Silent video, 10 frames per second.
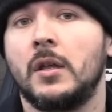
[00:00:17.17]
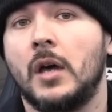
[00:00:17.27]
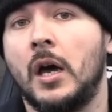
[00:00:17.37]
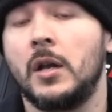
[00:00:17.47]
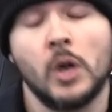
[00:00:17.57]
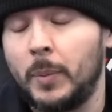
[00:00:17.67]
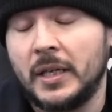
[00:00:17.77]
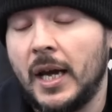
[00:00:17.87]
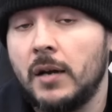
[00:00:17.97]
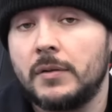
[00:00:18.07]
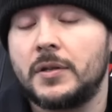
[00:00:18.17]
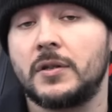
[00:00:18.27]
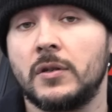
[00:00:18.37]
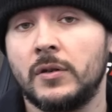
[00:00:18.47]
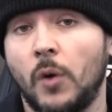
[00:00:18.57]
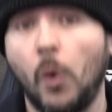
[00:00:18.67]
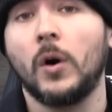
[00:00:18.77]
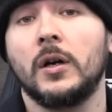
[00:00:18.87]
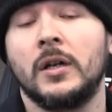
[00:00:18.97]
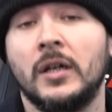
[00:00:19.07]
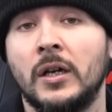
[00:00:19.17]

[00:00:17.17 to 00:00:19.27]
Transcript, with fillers: uh, nobody cares, or